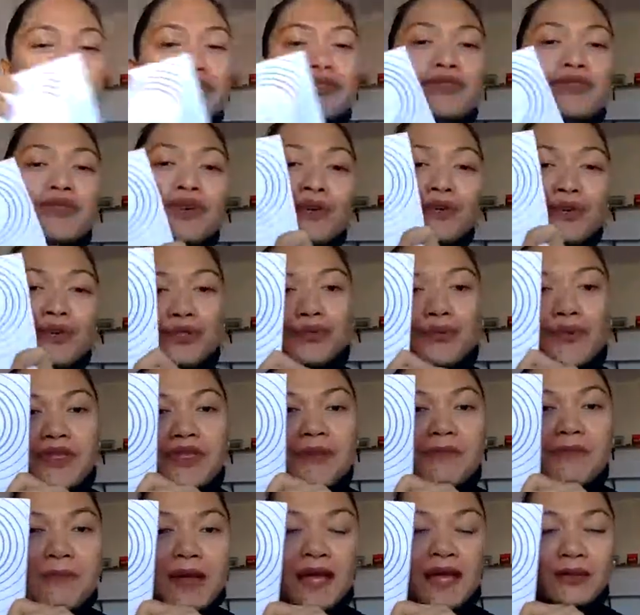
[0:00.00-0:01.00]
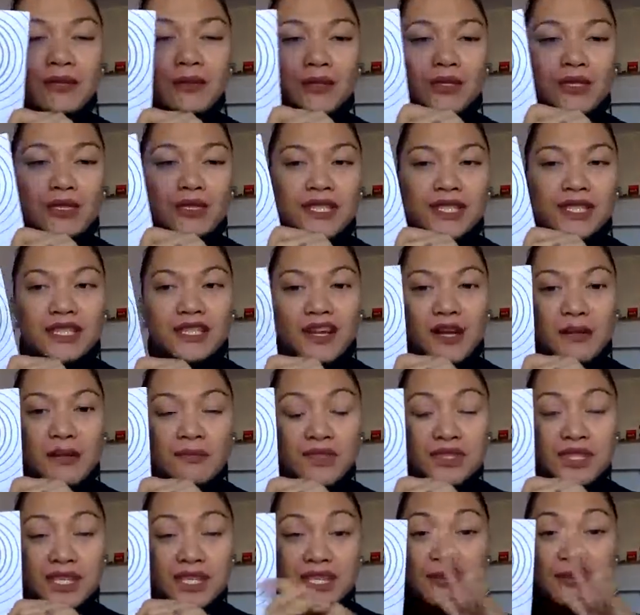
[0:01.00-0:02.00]
goes with the manual. It
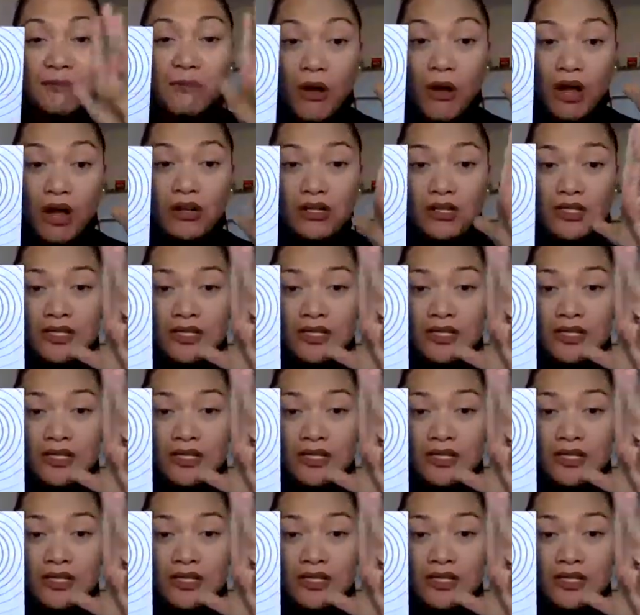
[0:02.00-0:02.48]
comes in a box